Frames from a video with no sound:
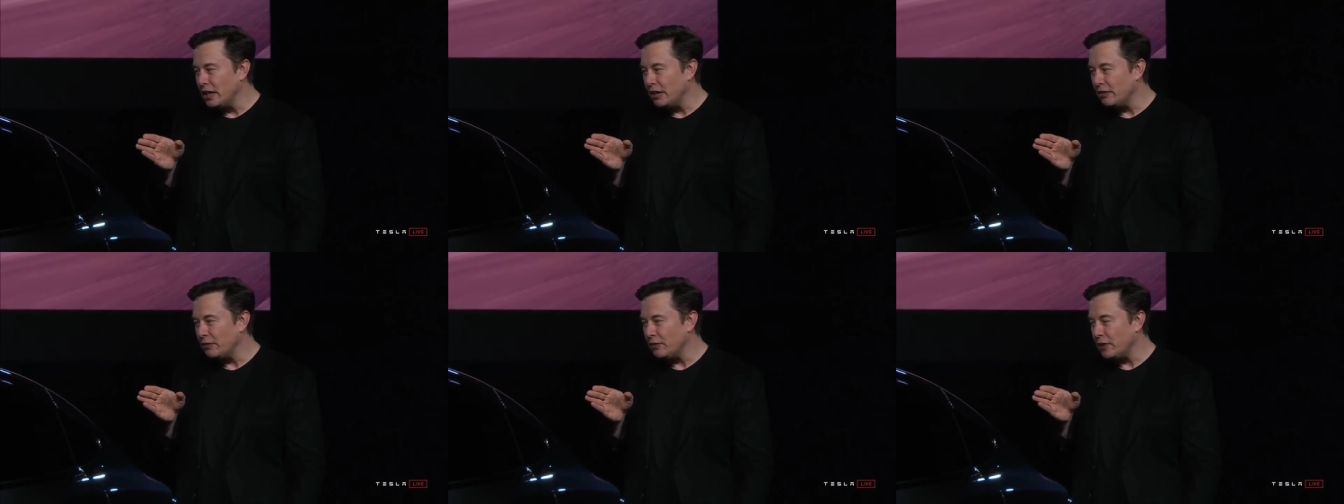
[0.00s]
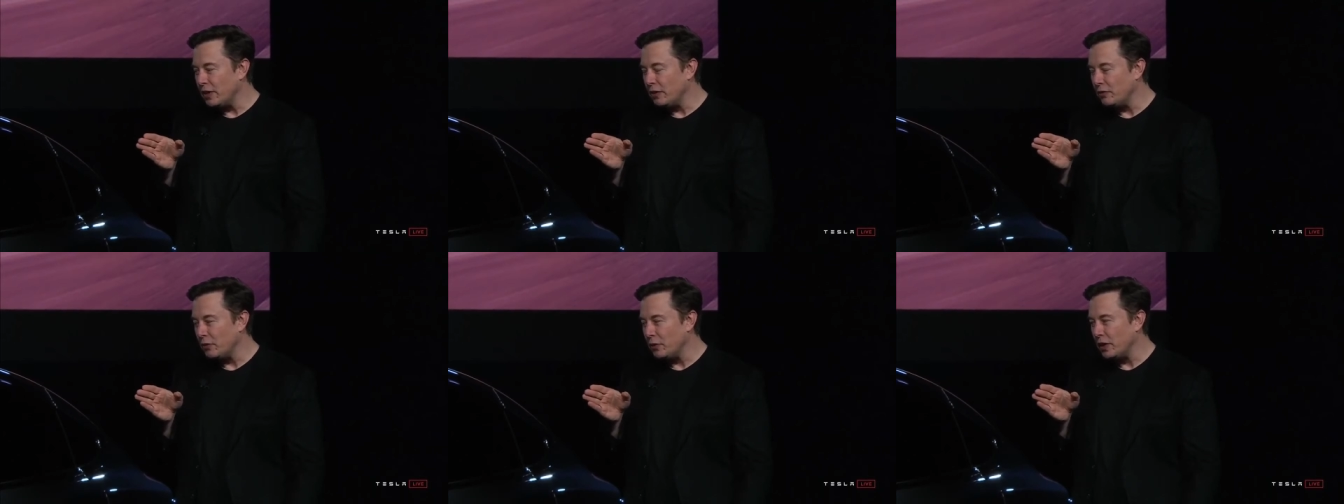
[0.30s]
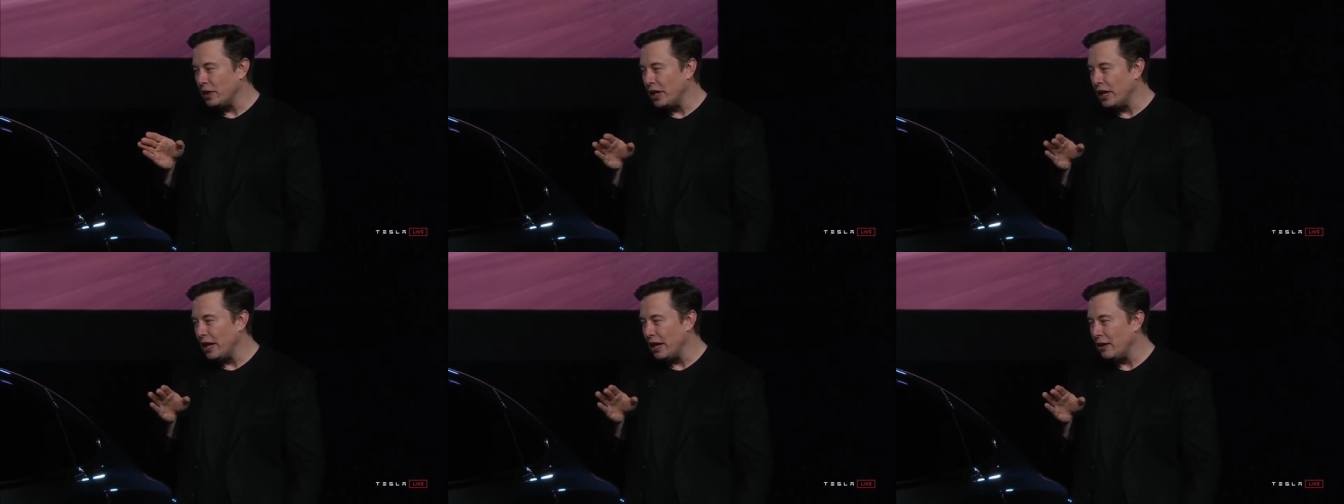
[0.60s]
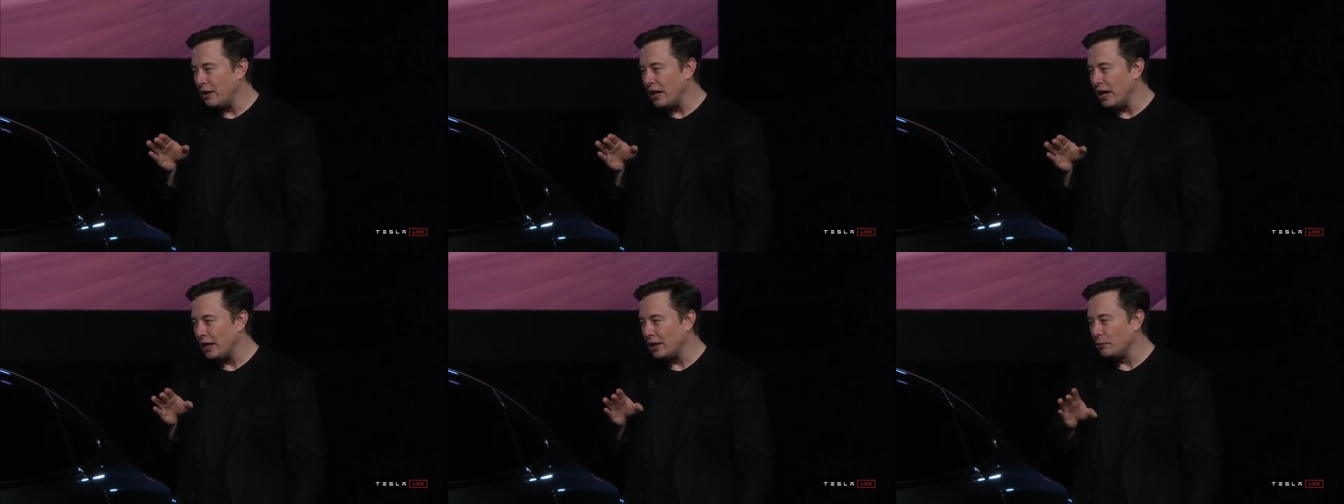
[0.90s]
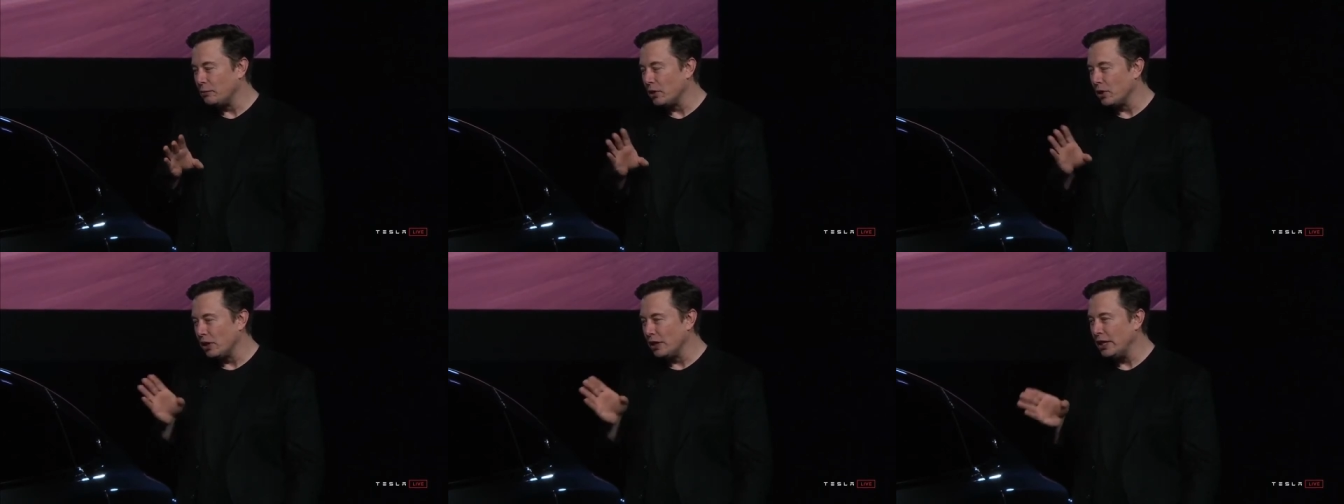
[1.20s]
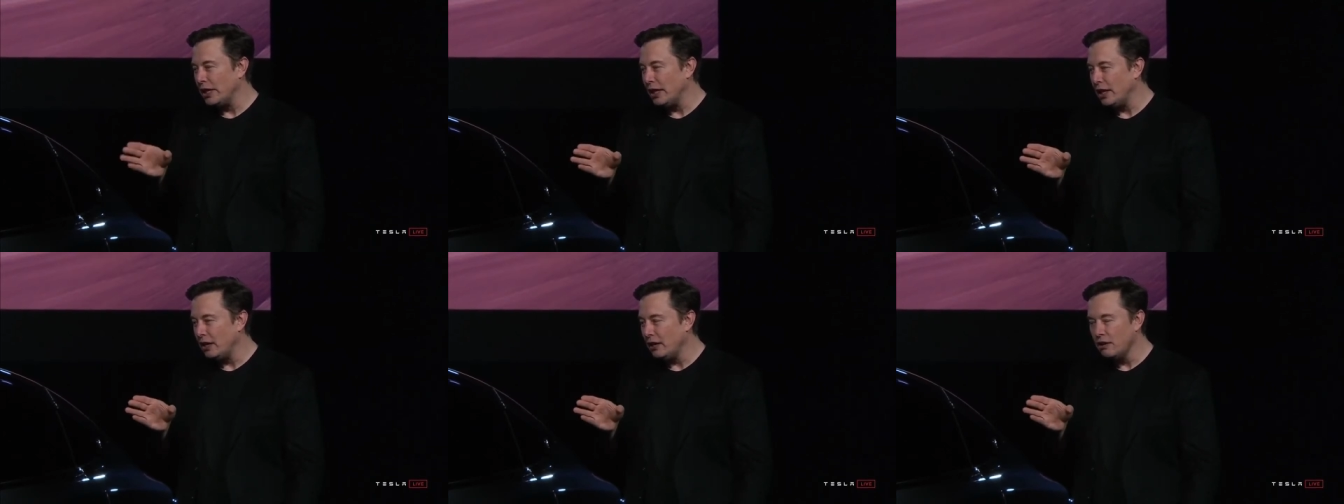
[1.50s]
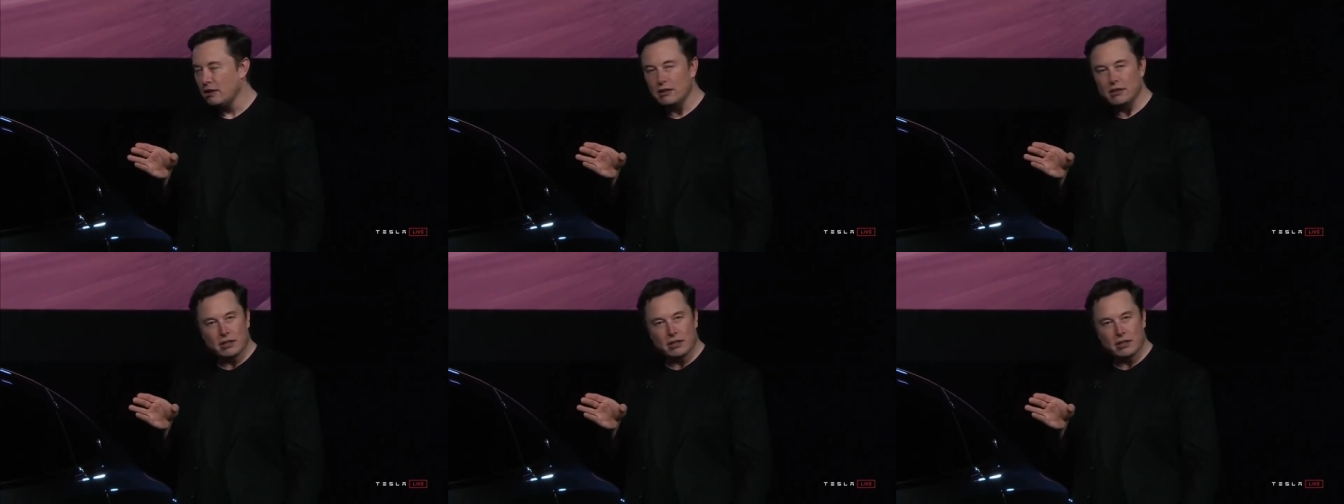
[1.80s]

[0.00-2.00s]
if, if we had the Model E.